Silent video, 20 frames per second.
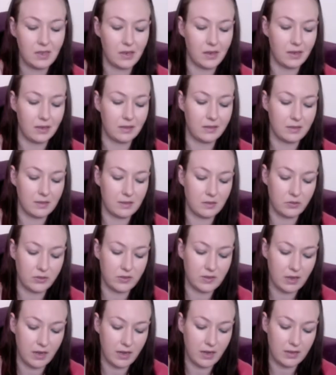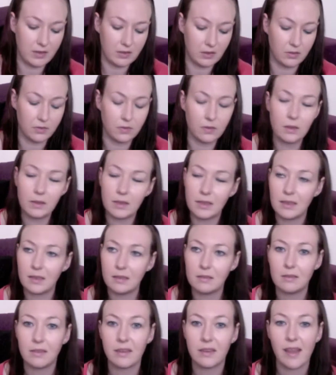Yeah, it just looks nice over the lid
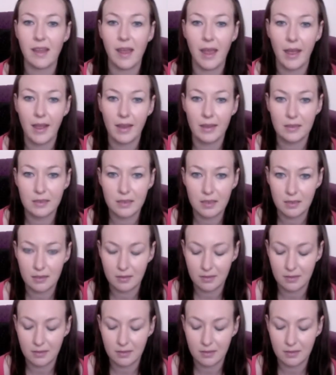and,